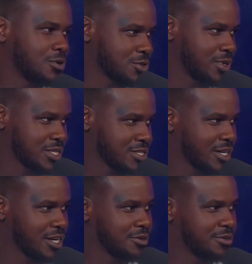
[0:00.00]
folks on
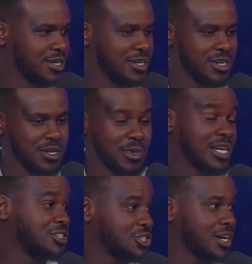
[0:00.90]
Instagram. But
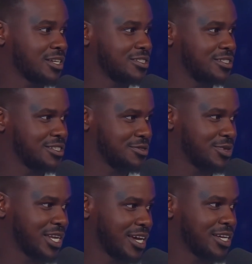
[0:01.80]
in Shags, it's
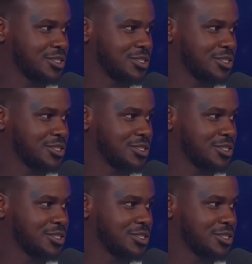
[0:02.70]
very